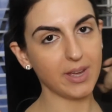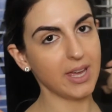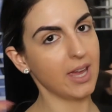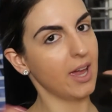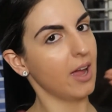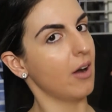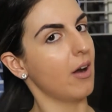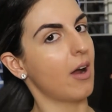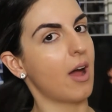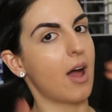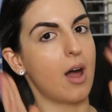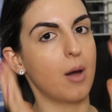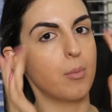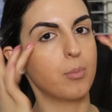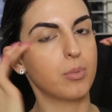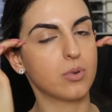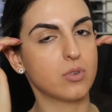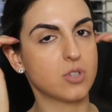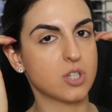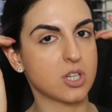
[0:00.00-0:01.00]
my hair
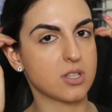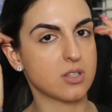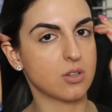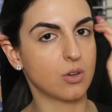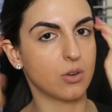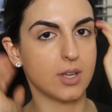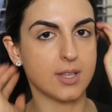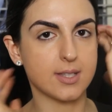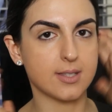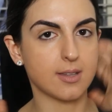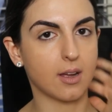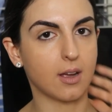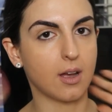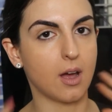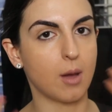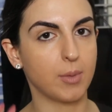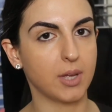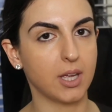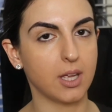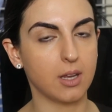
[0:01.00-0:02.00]
up just so it's not
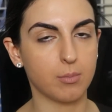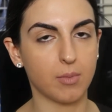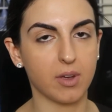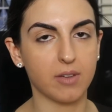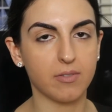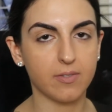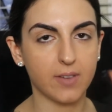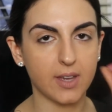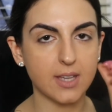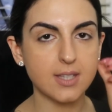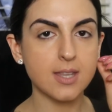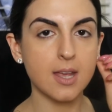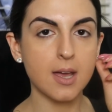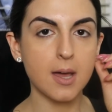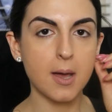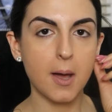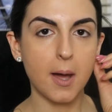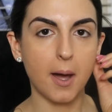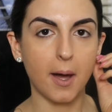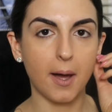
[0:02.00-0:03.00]
coming in my face.
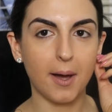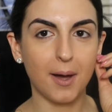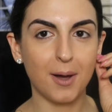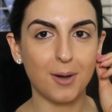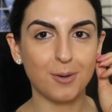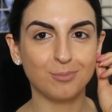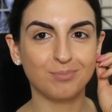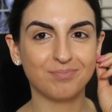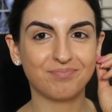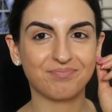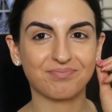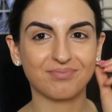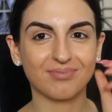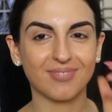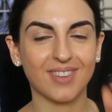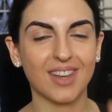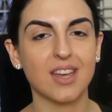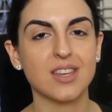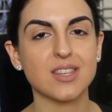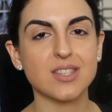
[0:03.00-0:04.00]

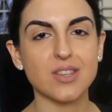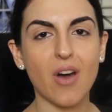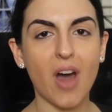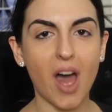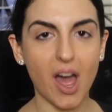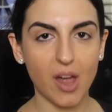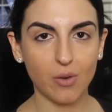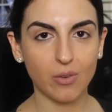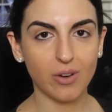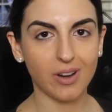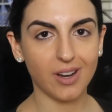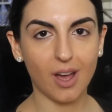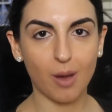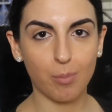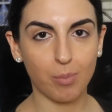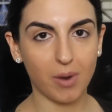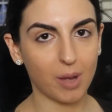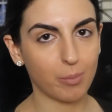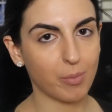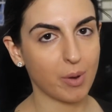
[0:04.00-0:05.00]
So I already
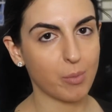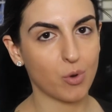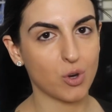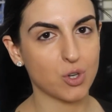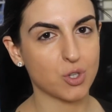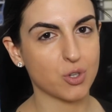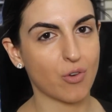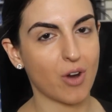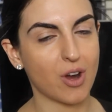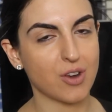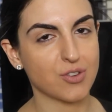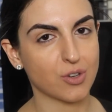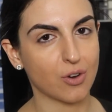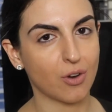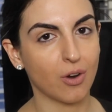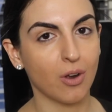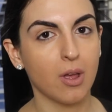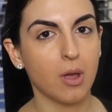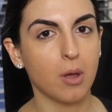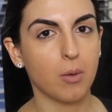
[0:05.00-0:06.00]
applied my
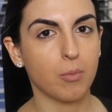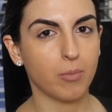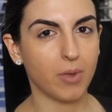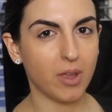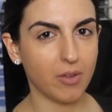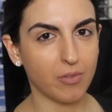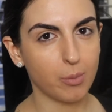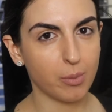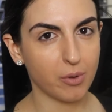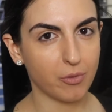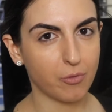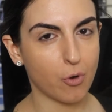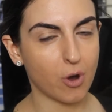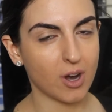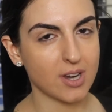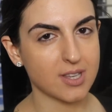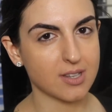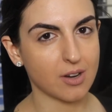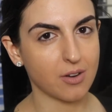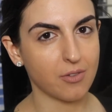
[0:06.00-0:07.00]
moisturizer even before
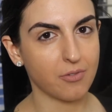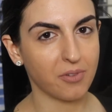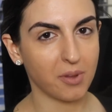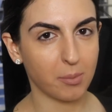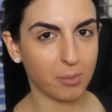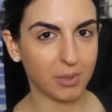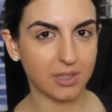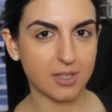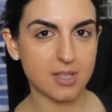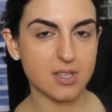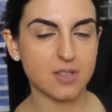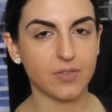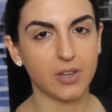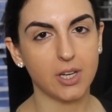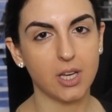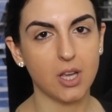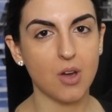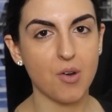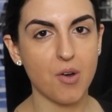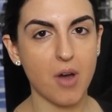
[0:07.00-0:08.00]
I started filming this
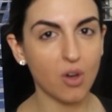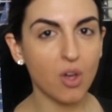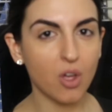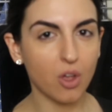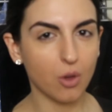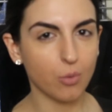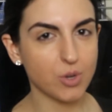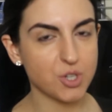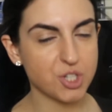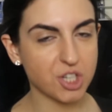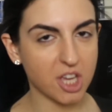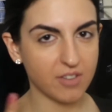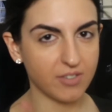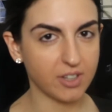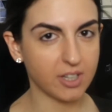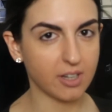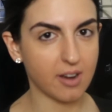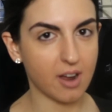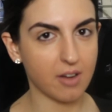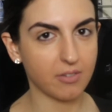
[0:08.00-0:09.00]
video, which gave
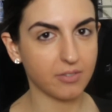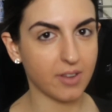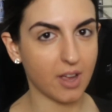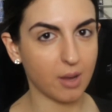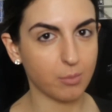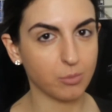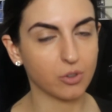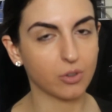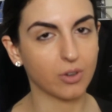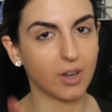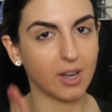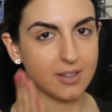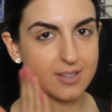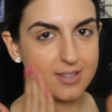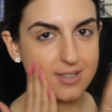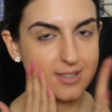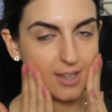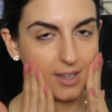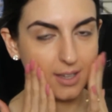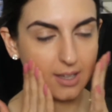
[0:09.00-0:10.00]
it enough time to kind of
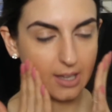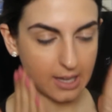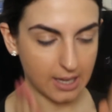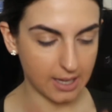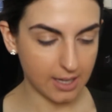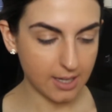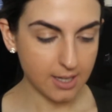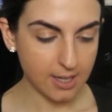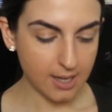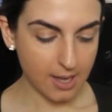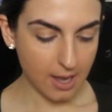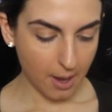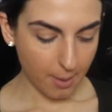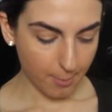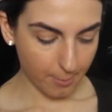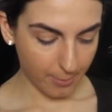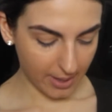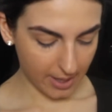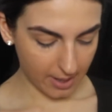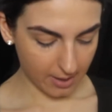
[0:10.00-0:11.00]
sink in.
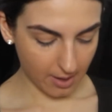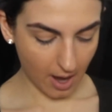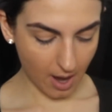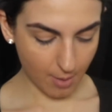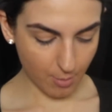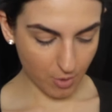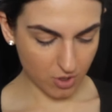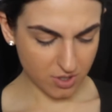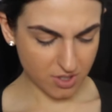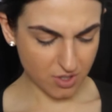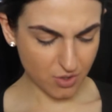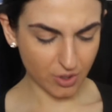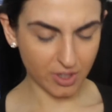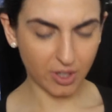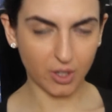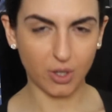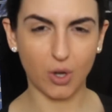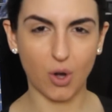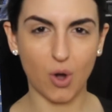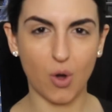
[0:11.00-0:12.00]
But I'm also
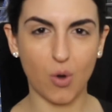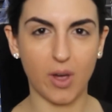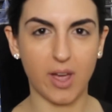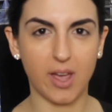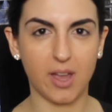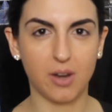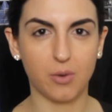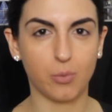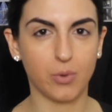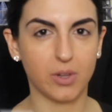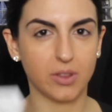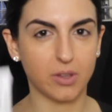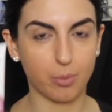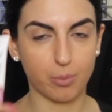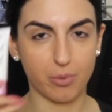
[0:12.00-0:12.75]
gonna go in with the